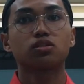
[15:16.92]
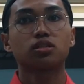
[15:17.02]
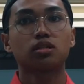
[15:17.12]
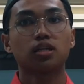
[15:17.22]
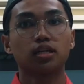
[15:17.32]

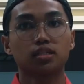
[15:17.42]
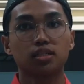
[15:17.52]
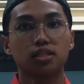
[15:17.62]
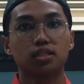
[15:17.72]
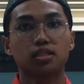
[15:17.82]

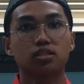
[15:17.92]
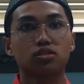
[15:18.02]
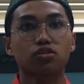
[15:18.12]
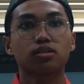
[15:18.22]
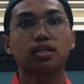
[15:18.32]
connected
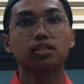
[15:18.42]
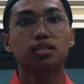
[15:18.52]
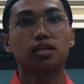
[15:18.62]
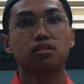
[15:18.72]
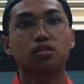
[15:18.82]
sockets
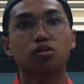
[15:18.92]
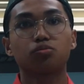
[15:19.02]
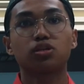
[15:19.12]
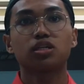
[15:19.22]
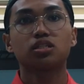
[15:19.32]
as a
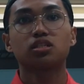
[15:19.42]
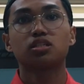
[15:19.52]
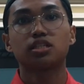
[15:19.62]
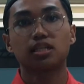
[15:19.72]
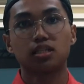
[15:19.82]
communication
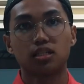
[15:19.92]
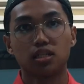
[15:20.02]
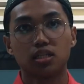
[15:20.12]
channel.